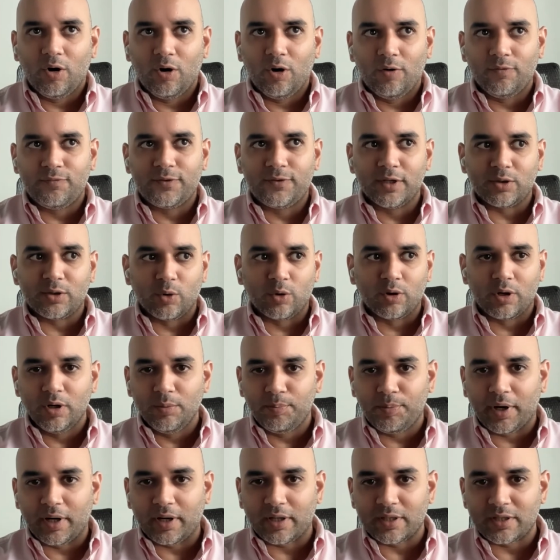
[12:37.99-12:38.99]
of the
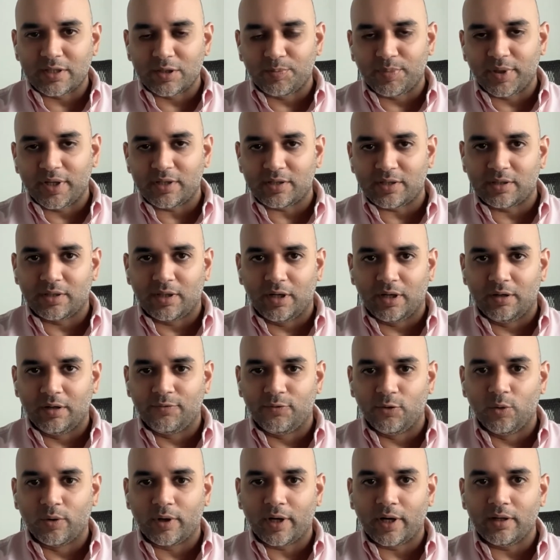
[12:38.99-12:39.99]
total participation, and
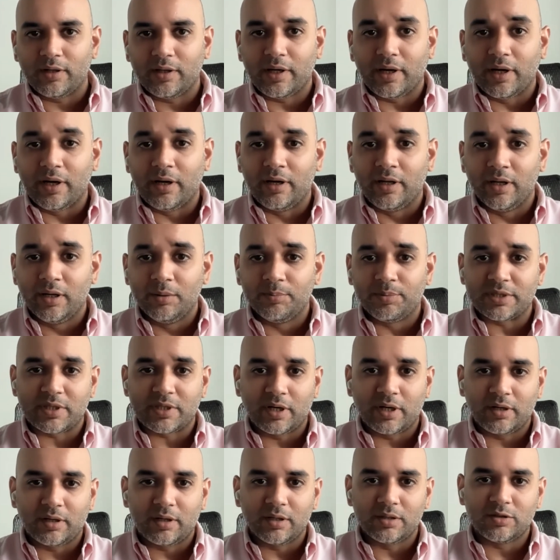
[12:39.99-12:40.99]
if you look at the Indian
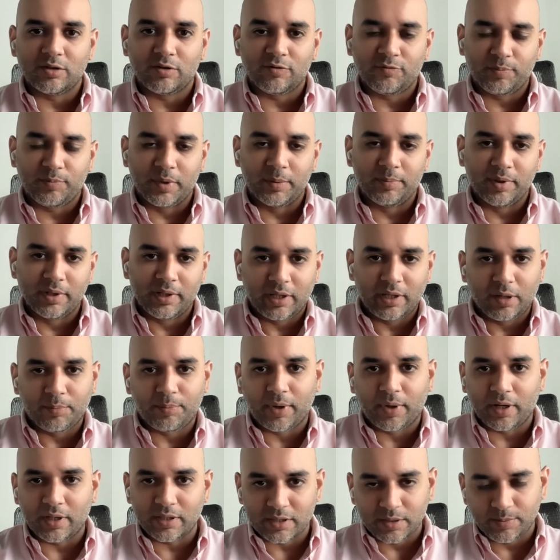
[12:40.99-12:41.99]
percentage of people that
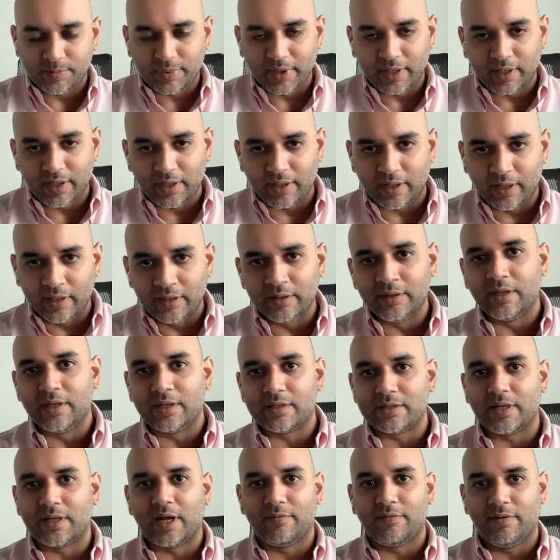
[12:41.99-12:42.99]
are participating in
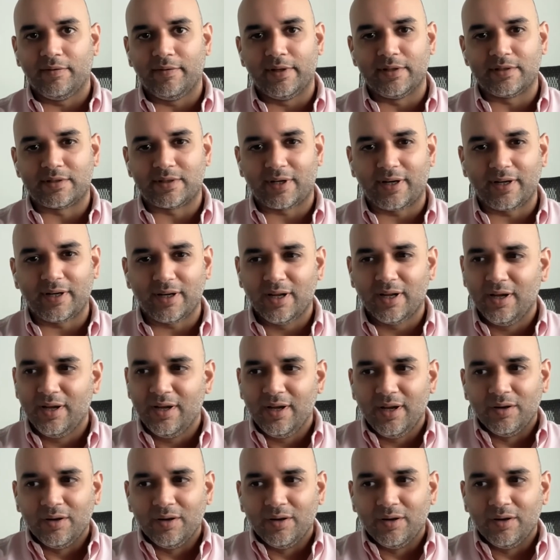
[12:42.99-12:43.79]
these live events, right,